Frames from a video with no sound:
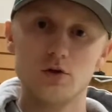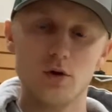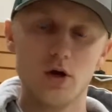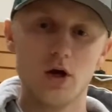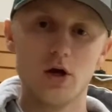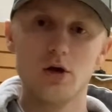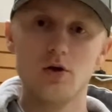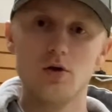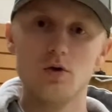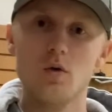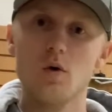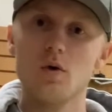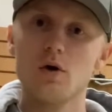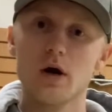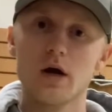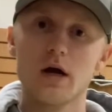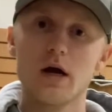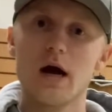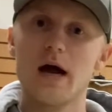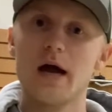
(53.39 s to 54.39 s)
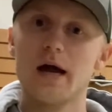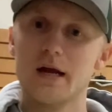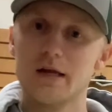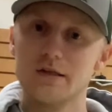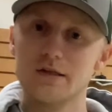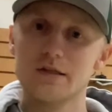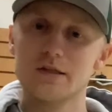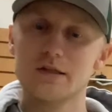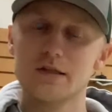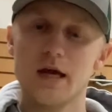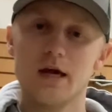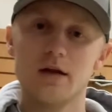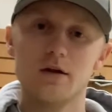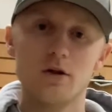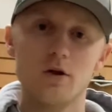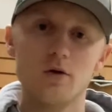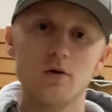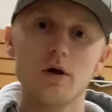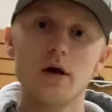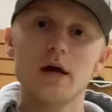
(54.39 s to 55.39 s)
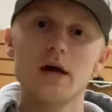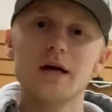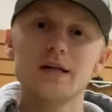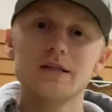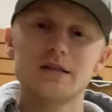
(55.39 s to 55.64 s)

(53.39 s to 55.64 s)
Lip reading: to a Canoe or a Kayak as a standalone.